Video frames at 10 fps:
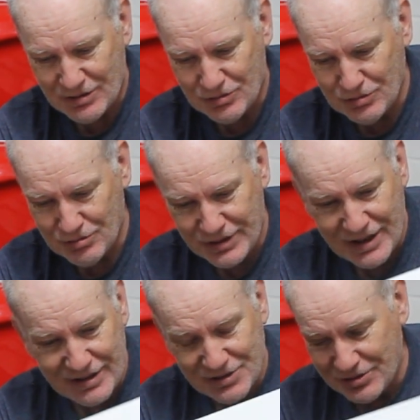Oh yeah,
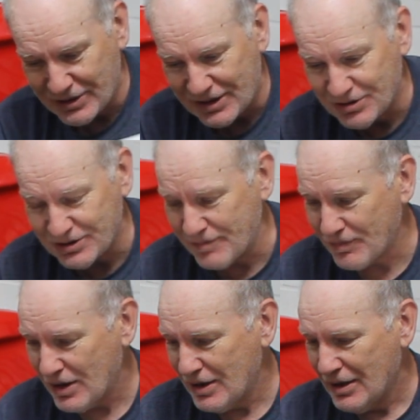that looks nice, doesn't it?
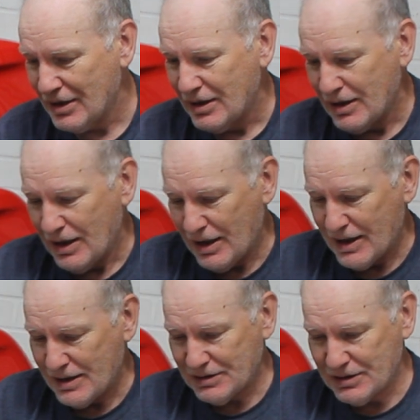
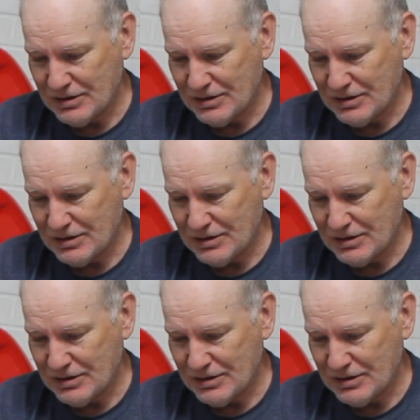And